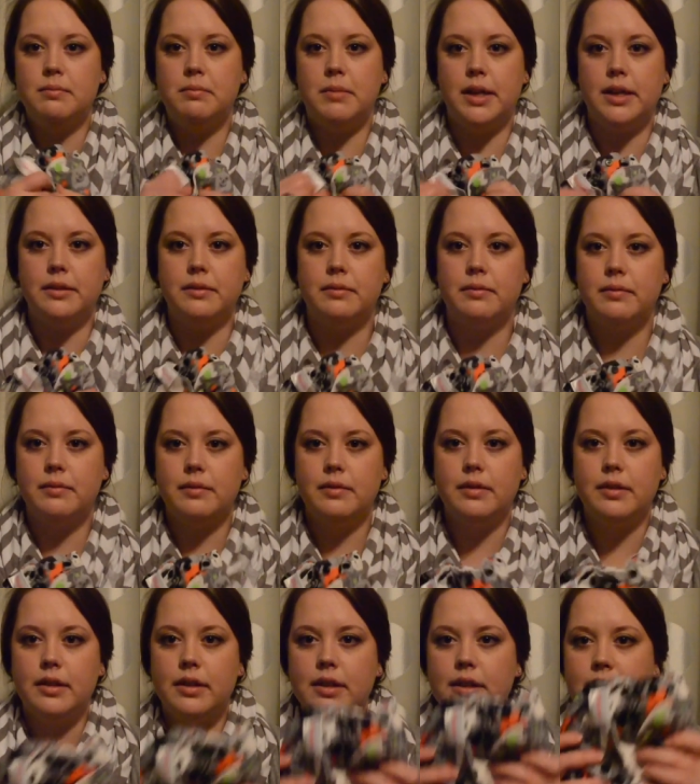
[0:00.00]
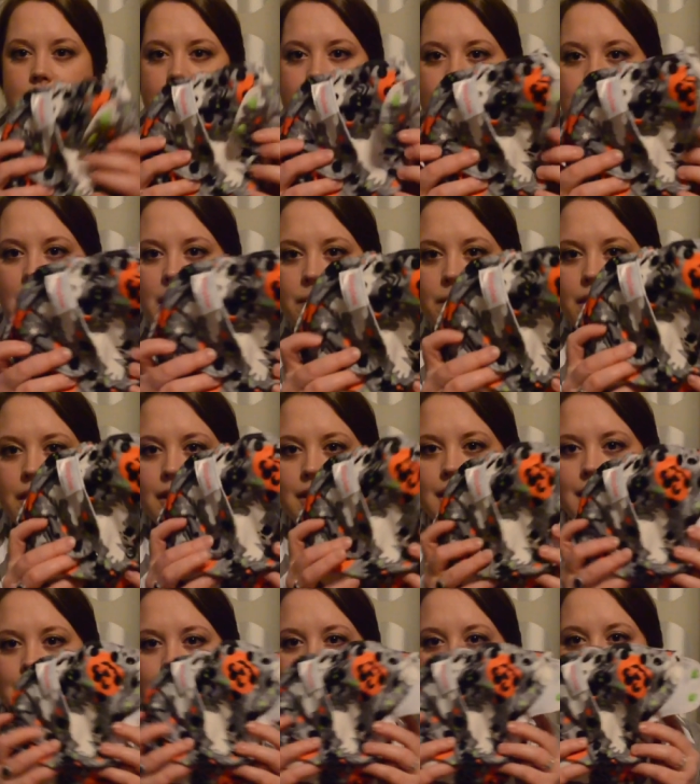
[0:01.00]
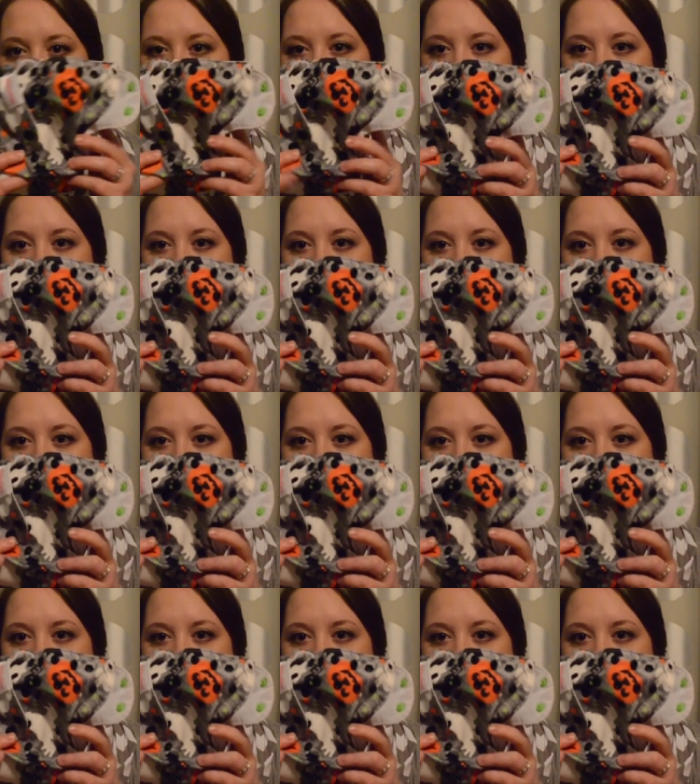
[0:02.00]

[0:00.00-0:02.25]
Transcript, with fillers: but kind of what it looks like.